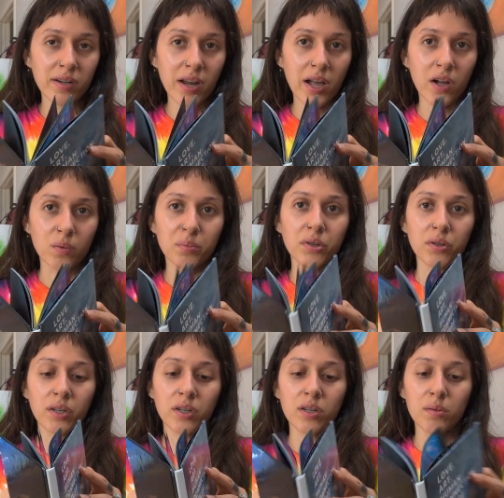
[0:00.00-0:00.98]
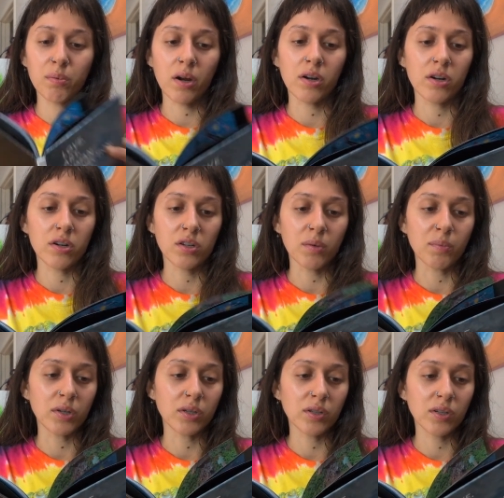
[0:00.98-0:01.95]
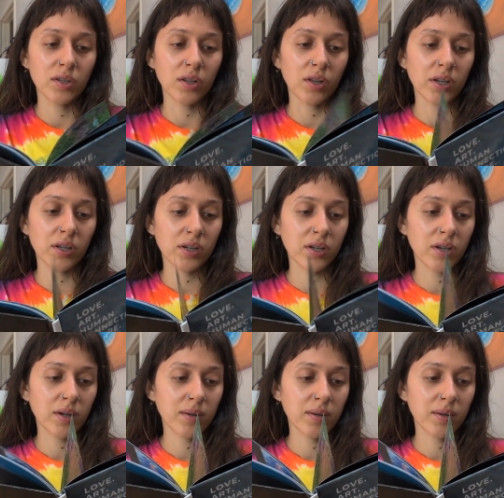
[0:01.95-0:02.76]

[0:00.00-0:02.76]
help to like inspire someone to like,